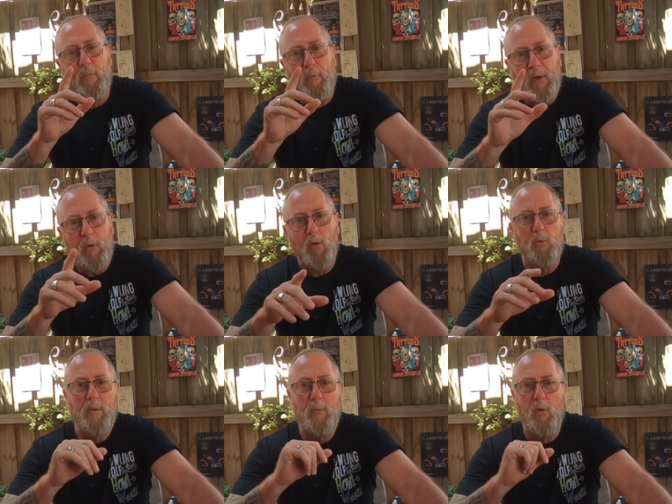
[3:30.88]
But
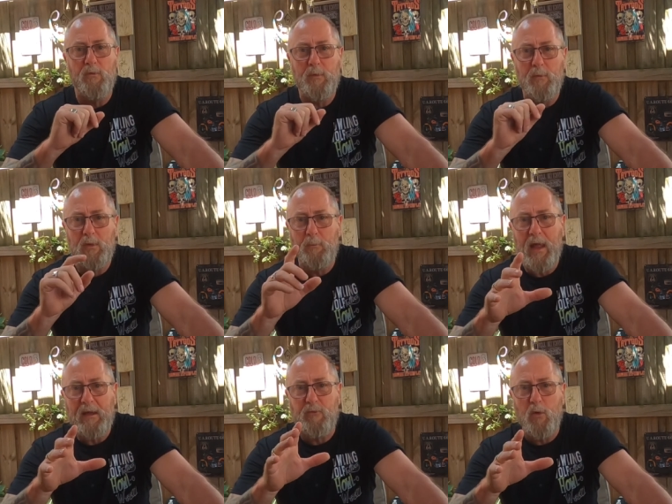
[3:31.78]
because we bought them on the
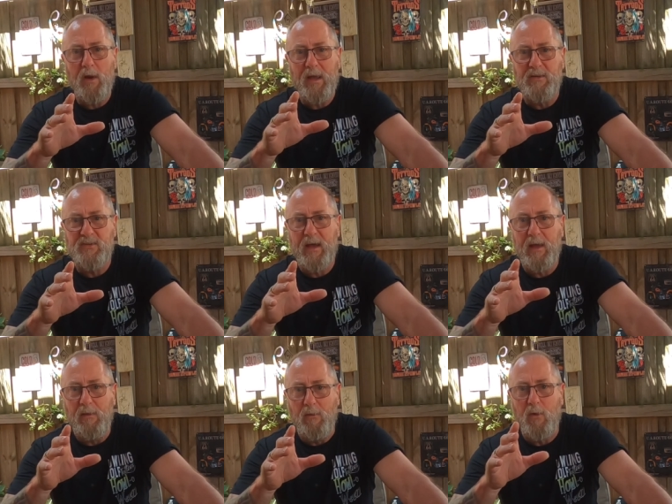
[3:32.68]
Black Friday
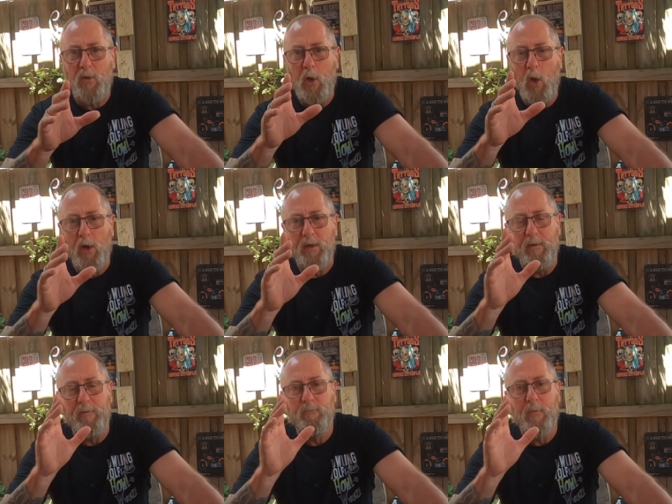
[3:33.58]
sale
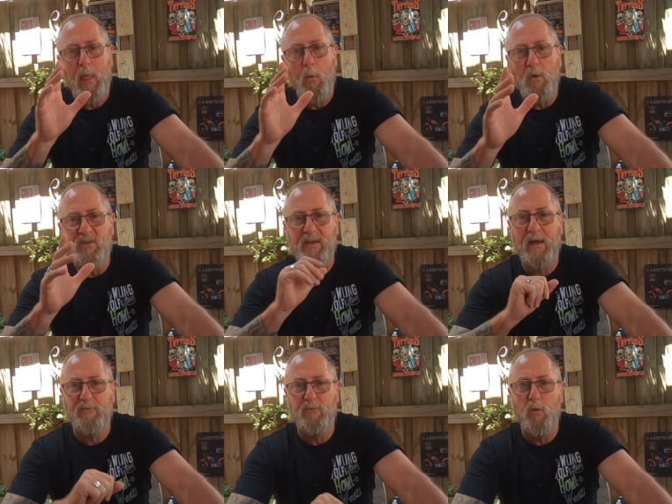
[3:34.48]
online, we
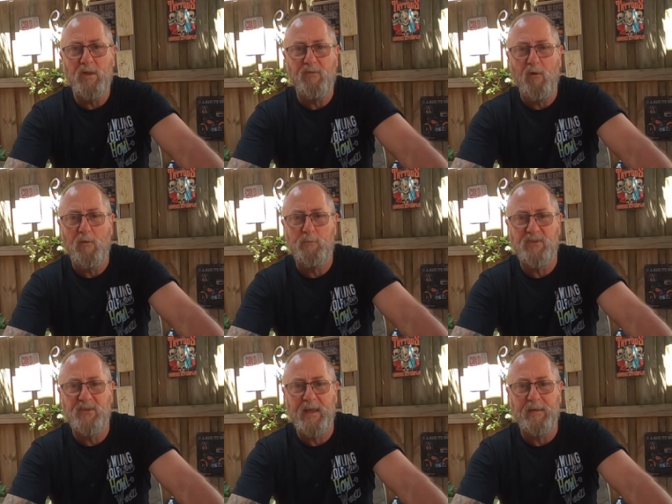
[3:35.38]
saved
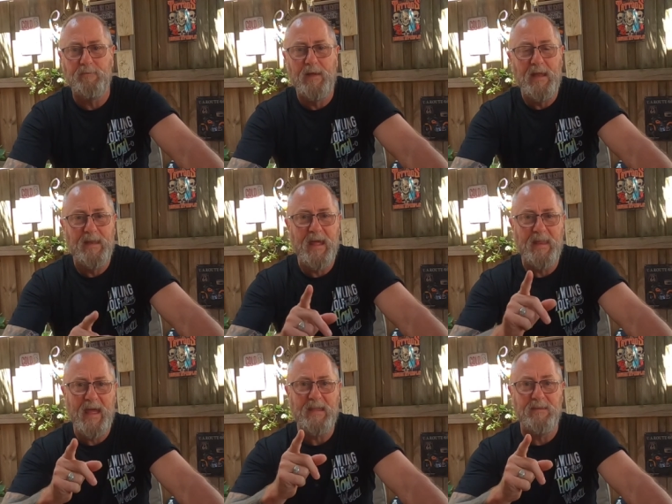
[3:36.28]
45%.
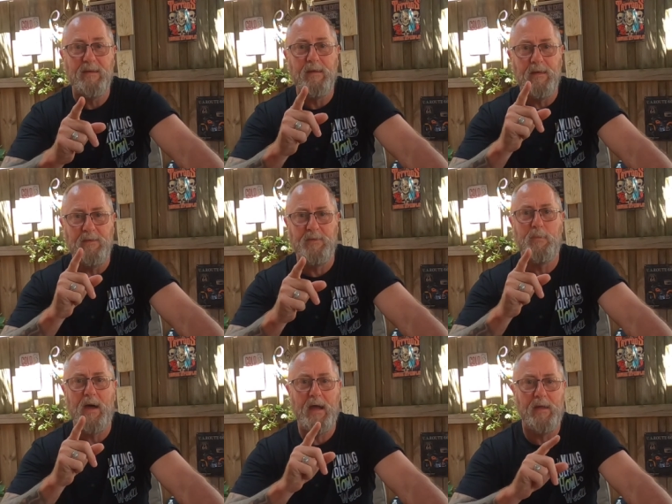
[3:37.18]
Now that is a
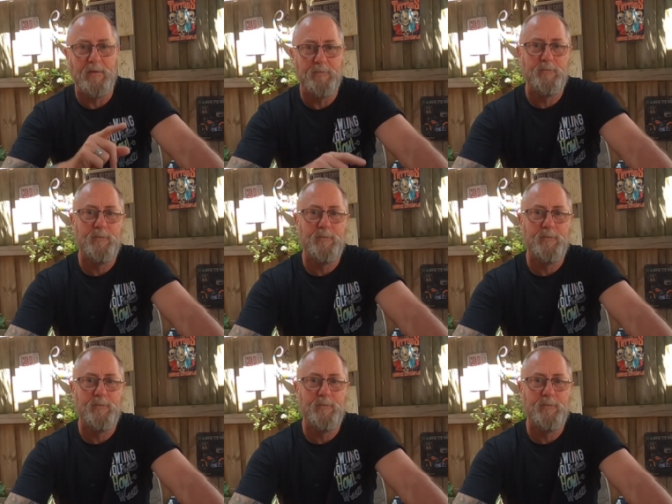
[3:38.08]
bargain.